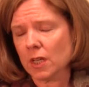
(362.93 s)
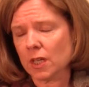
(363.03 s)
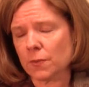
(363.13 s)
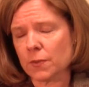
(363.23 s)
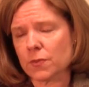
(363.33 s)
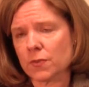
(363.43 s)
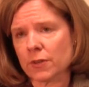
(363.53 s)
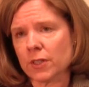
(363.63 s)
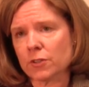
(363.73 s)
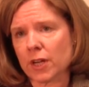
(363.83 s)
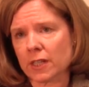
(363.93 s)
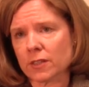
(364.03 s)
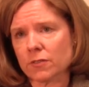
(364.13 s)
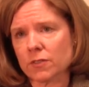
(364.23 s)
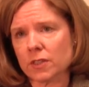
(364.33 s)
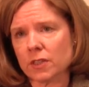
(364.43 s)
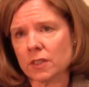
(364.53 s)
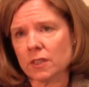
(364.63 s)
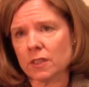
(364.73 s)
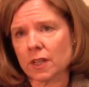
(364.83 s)
It was very attractive to
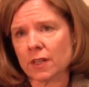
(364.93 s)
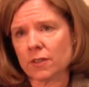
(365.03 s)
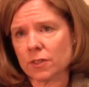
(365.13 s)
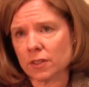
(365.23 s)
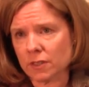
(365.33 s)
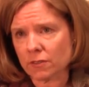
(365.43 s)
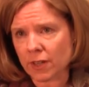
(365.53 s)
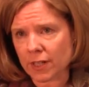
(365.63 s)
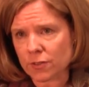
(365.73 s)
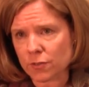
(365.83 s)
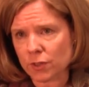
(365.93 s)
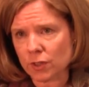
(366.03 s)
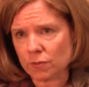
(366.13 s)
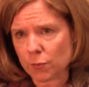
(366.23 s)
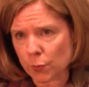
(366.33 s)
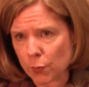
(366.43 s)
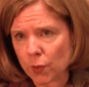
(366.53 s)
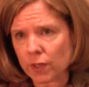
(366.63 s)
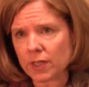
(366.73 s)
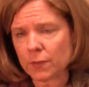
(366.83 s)
the uh, to the advisory
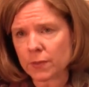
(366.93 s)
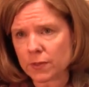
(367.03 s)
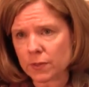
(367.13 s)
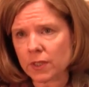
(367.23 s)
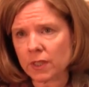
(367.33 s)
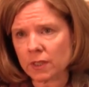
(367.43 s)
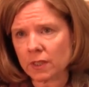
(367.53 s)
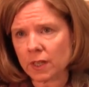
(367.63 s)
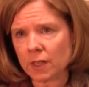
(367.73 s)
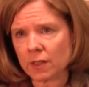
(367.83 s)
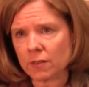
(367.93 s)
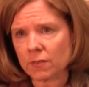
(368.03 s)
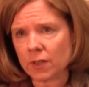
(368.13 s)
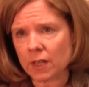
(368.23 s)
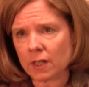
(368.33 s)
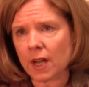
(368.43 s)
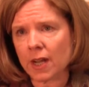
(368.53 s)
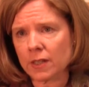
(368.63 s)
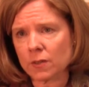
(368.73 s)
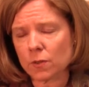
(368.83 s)
board that was looking uh, uh,
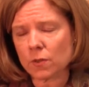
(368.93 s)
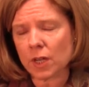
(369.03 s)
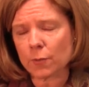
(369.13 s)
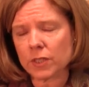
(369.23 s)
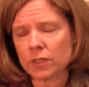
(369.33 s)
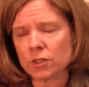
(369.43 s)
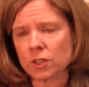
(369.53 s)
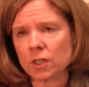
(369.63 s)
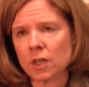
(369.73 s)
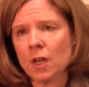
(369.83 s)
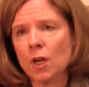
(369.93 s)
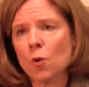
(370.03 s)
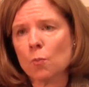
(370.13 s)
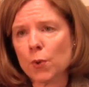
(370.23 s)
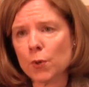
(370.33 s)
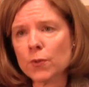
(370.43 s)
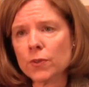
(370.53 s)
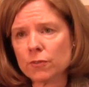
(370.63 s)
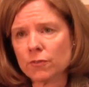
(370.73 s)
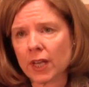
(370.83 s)
guiding the whole competition. Both
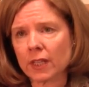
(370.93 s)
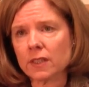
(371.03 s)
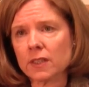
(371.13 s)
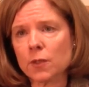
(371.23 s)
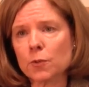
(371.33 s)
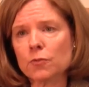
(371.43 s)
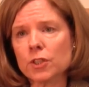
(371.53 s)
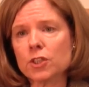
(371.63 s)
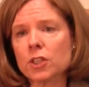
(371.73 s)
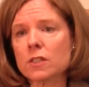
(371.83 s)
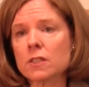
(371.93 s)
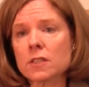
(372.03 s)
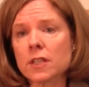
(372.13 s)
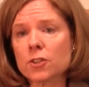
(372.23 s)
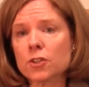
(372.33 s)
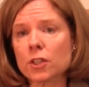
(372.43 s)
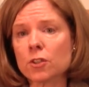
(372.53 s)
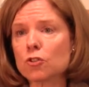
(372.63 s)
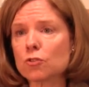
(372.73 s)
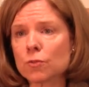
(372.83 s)
the fact that they were reaching such
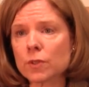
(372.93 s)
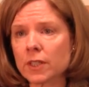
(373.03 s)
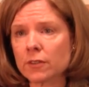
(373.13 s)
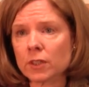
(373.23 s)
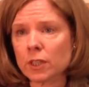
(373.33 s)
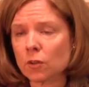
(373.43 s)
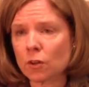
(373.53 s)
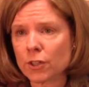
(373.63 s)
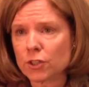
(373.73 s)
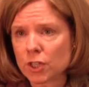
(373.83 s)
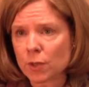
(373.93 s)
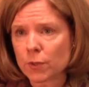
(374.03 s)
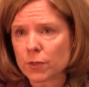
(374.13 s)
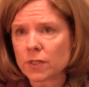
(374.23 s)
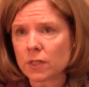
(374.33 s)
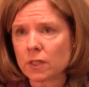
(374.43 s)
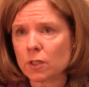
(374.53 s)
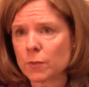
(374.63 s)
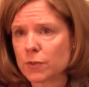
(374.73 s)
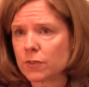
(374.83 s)
extraordinarily large numbers, I think
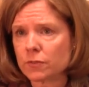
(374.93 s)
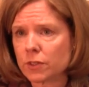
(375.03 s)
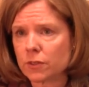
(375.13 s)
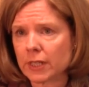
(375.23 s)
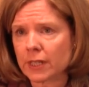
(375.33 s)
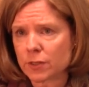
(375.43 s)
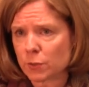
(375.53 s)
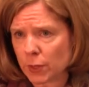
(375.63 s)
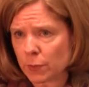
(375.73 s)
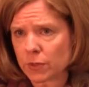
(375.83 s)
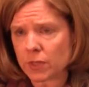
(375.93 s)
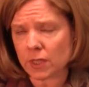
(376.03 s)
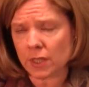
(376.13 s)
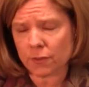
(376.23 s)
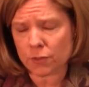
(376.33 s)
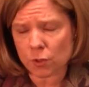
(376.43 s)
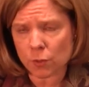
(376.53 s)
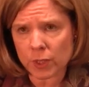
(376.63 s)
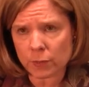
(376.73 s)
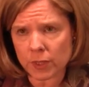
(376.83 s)
almost 52,000 members, that they have so
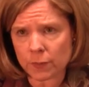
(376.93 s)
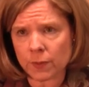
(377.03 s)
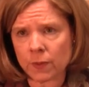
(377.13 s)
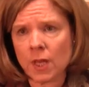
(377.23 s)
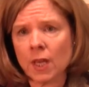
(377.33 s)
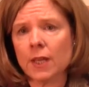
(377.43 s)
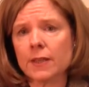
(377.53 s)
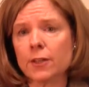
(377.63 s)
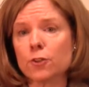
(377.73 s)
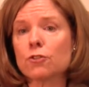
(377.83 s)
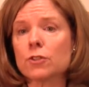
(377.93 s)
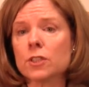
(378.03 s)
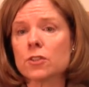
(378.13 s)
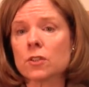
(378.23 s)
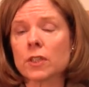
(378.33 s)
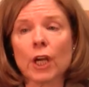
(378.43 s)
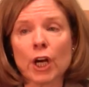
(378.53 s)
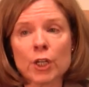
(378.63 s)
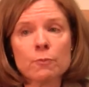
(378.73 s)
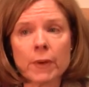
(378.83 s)
many people that are traditionally
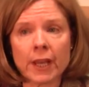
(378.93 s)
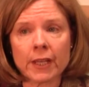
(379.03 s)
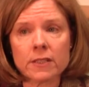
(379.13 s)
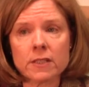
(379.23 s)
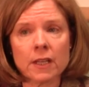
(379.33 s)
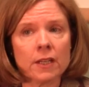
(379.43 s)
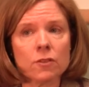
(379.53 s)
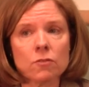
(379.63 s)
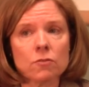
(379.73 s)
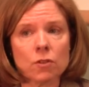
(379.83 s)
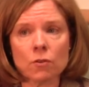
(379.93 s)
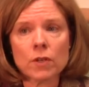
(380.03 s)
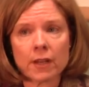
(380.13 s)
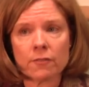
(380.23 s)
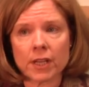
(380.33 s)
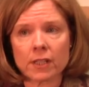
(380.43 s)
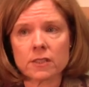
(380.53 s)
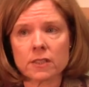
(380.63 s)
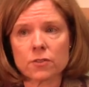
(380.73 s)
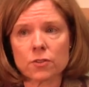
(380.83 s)
unbanked and don't have
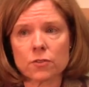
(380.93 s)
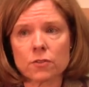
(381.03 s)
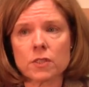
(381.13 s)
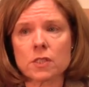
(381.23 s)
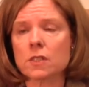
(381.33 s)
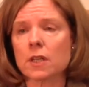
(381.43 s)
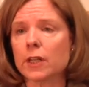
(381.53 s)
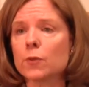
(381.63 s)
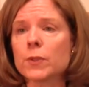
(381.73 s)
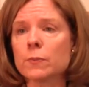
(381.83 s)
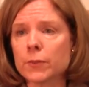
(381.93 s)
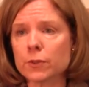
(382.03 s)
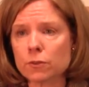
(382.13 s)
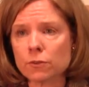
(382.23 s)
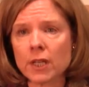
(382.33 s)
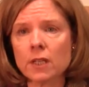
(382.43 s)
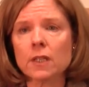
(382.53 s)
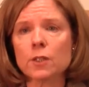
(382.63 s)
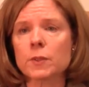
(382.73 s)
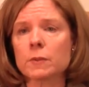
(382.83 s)
access to services that help them build credit,
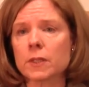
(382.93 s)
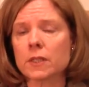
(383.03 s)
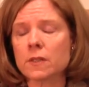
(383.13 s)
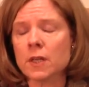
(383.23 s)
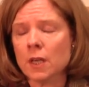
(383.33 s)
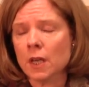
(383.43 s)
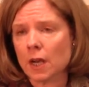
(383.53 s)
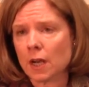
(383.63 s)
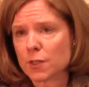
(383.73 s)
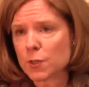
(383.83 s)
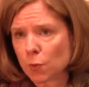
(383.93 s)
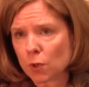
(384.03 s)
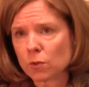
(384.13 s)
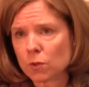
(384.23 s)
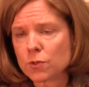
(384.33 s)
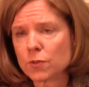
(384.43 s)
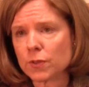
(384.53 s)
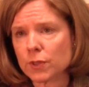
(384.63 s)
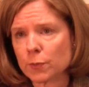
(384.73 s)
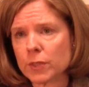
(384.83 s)
help them get uh, small loans for
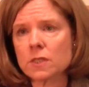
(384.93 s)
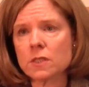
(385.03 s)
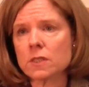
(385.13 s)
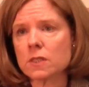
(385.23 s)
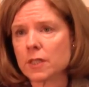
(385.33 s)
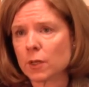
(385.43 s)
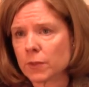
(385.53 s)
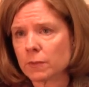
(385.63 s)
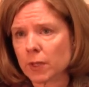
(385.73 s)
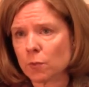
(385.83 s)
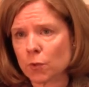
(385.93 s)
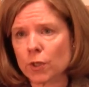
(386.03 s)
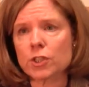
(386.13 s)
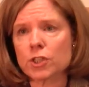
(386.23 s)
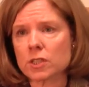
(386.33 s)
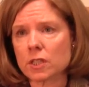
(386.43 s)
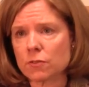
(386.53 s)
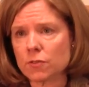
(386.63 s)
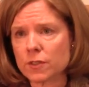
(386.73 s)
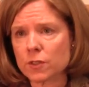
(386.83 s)
their businesses, help them get mortgages at a
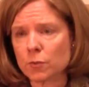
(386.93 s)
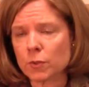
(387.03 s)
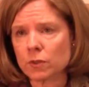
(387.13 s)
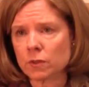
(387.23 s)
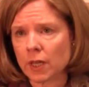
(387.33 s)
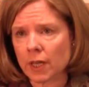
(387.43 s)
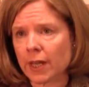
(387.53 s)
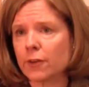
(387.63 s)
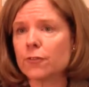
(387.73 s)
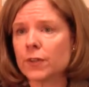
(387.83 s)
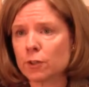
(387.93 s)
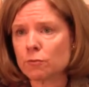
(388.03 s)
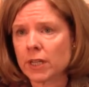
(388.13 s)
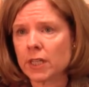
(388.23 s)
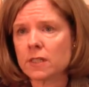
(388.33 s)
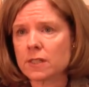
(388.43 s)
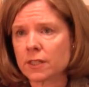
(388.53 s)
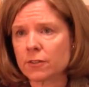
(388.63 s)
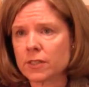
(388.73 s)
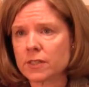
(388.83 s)
reasonable, at a fair rate, et
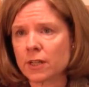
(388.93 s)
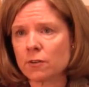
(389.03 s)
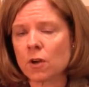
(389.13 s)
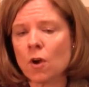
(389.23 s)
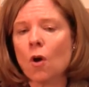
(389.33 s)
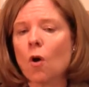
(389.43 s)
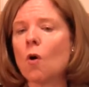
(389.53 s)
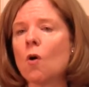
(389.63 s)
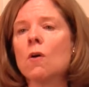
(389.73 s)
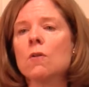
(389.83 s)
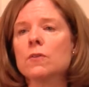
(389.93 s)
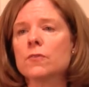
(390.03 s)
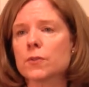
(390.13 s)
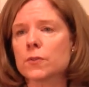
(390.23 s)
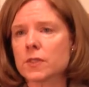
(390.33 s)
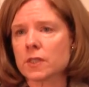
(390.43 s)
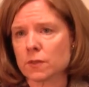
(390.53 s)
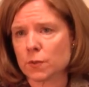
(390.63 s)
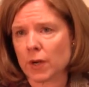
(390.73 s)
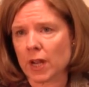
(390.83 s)
cetera, et cetera all of those
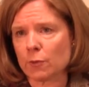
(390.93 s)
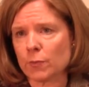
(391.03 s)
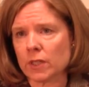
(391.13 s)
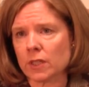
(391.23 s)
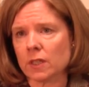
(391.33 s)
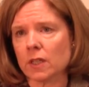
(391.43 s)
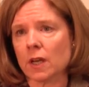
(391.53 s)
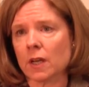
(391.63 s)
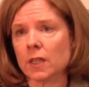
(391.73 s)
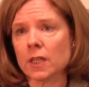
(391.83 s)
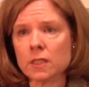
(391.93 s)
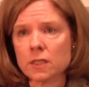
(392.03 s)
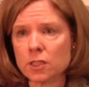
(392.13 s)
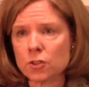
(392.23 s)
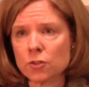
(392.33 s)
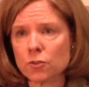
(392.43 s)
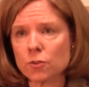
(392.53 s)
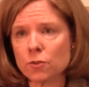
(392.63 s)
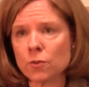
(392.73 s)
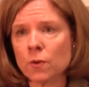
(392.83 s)
things were happening, uh, in addition
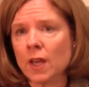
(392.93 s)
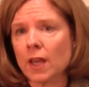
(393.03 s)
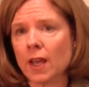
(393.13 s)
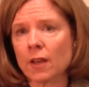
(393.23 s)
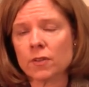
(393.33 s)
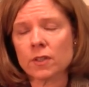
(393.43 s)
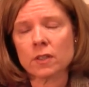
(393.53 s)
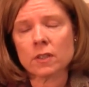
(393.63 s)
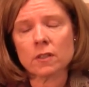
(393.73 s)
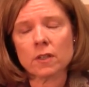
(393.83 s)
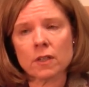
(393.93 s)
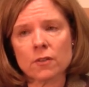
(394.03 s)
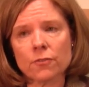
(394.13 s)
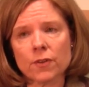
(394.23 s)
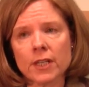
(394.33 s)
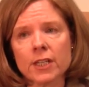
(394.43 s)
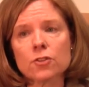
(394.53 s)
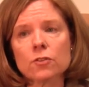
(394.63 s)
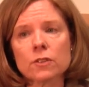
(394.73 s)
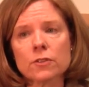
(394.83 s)
to having a, a,
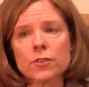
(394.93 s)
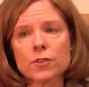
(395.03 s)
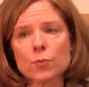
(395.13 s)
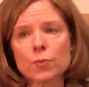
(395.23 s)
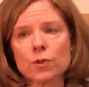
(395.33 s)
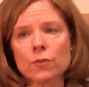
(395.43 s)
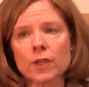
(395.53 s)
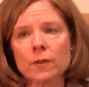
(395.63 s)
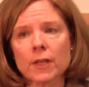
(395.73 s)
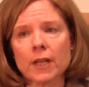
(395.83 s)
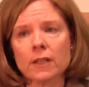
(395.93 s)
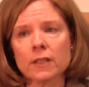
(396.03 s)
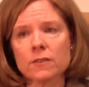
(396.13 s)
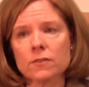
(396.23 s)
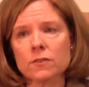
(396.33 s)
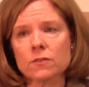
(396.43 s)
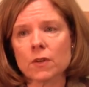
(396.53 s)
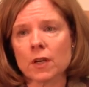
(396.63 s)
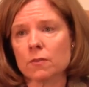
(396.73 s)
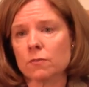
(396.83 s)
financial literacy program that is
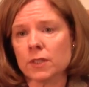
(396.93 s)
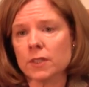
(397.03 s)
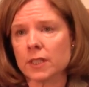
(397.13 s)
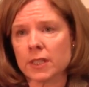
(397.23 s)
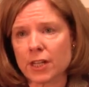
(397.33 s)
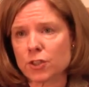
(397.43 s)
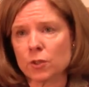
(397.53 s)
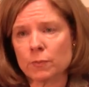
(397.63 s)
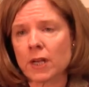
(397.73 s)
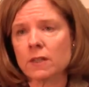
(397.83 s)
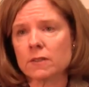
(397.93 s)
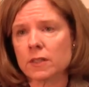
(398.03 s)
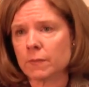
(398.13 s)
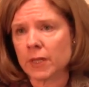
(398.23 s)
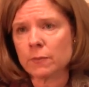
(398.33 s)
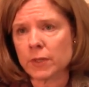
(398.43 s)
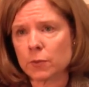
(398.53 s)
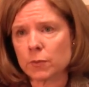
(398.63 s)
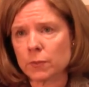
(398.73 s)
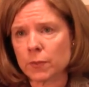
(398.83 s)
uh, really a national model that many, many
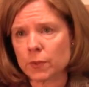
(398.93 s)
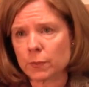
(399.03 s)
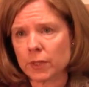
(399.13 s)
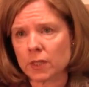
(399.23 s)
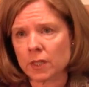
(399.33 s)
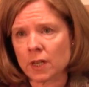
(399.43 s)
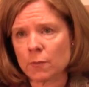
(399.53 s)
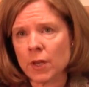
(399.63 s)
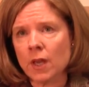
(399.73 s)
people are picking up.